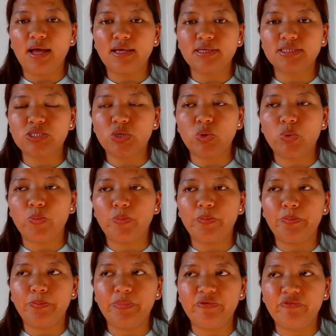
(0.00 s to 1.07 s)
So
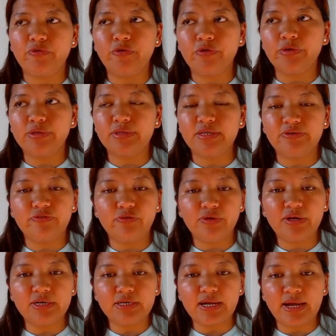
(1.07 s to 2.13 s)
before the 4
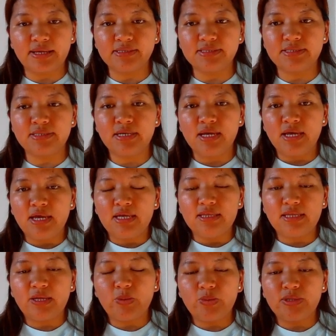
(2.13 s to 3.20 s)
year ends,
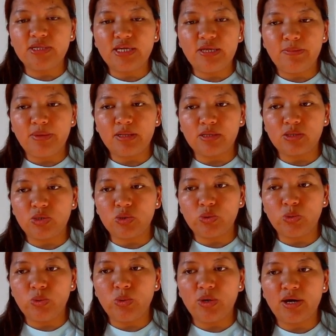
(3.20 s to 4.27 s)
they will email
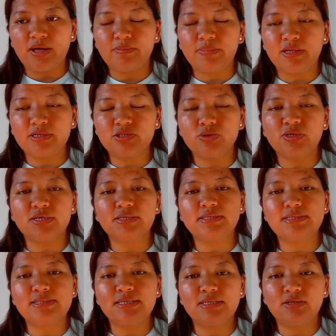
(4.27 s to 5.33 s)
you, and plus you can
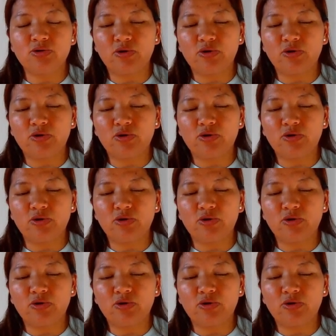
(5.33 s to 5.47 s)
see the